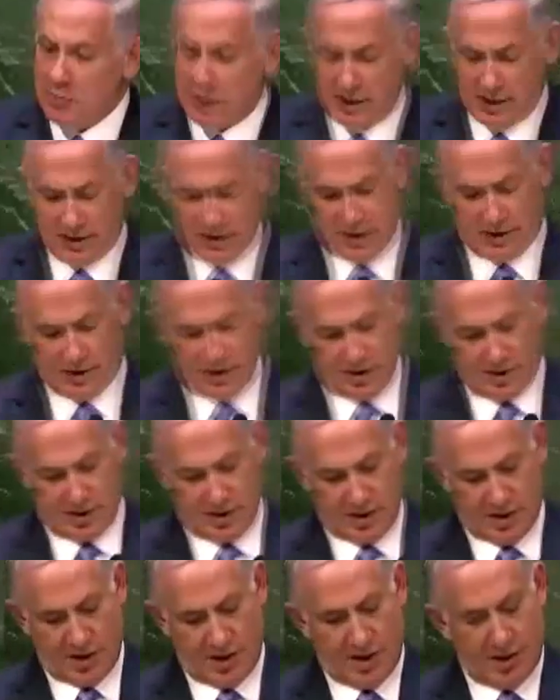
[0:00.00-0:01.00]
peace
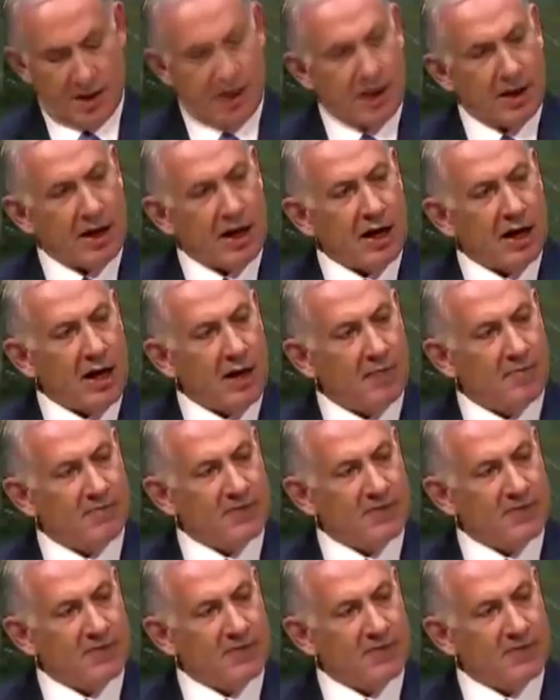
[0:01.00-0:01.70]
can help